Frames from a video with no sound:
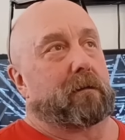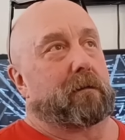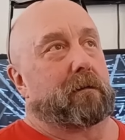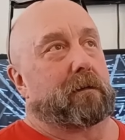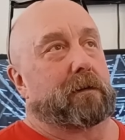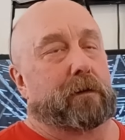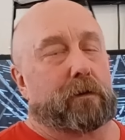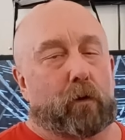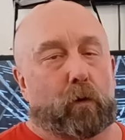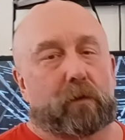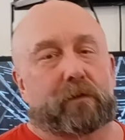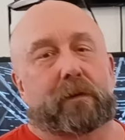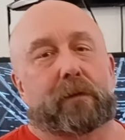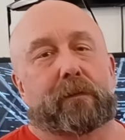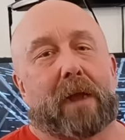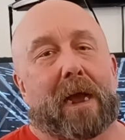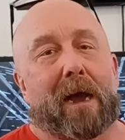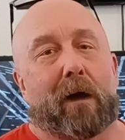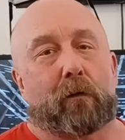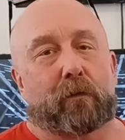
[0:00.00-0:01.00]
you know it's in
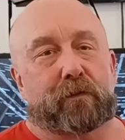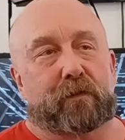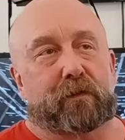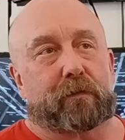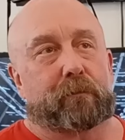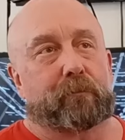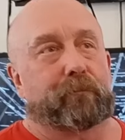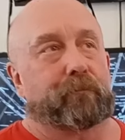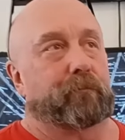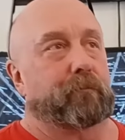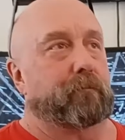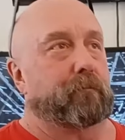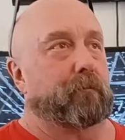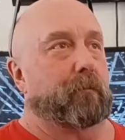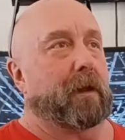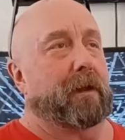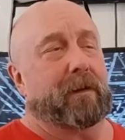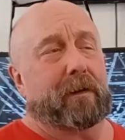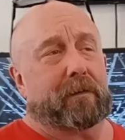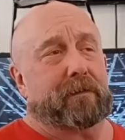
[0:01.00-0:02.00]
the house.
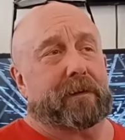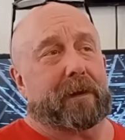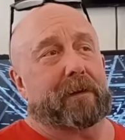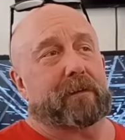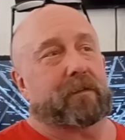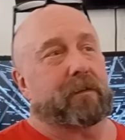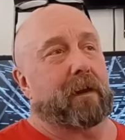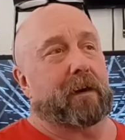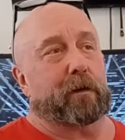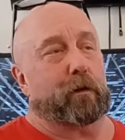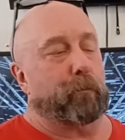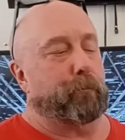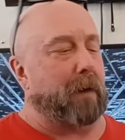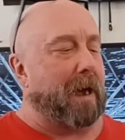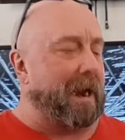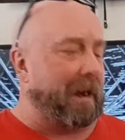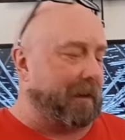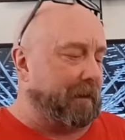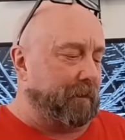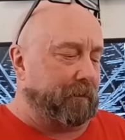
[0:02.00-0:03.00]
And let's say it's not your
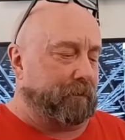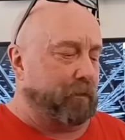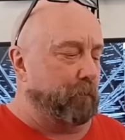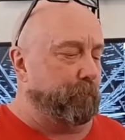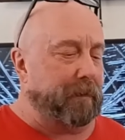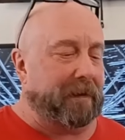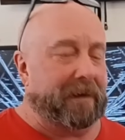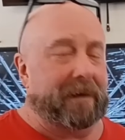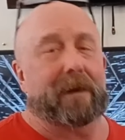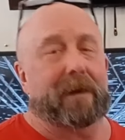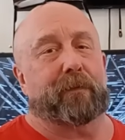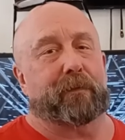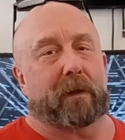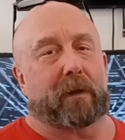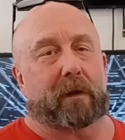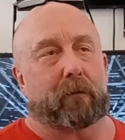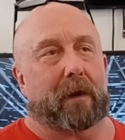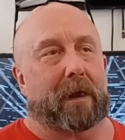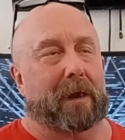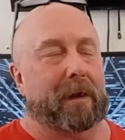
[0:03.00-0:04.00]
bike, it could be
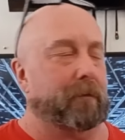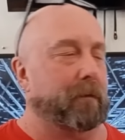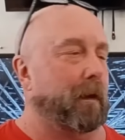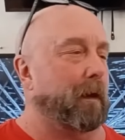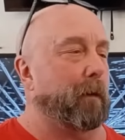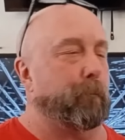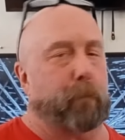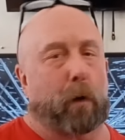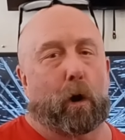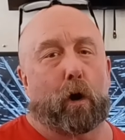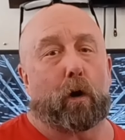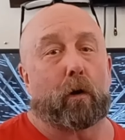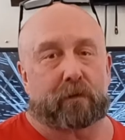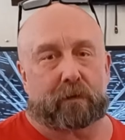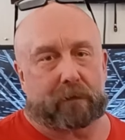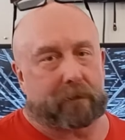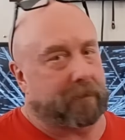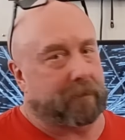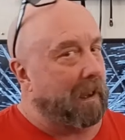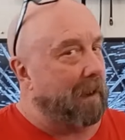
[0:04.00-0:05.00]
anything, right?
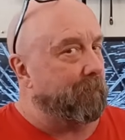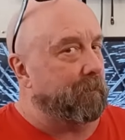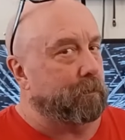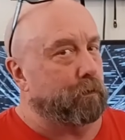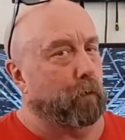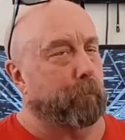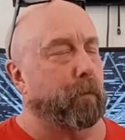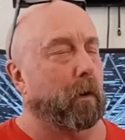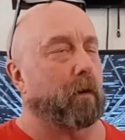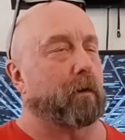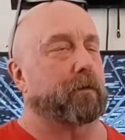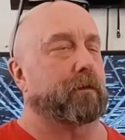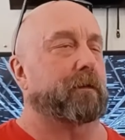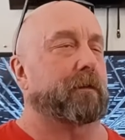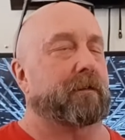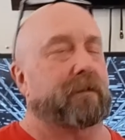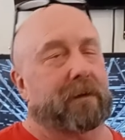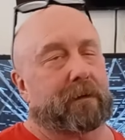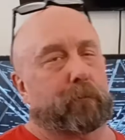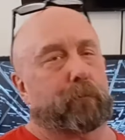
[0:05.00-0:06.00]
Purse, you can have it in your purse.
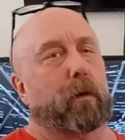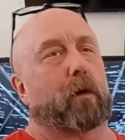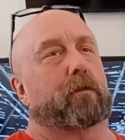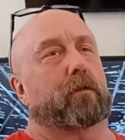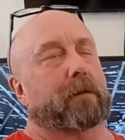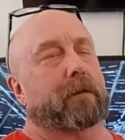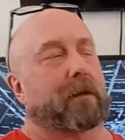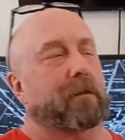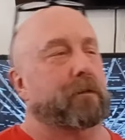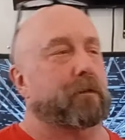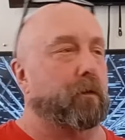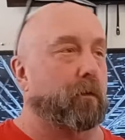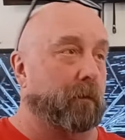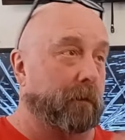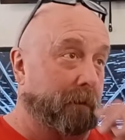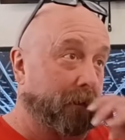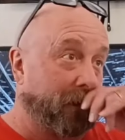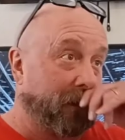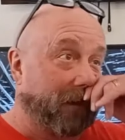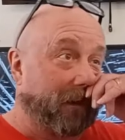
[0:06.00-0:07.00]
Let's say your purse got stolen.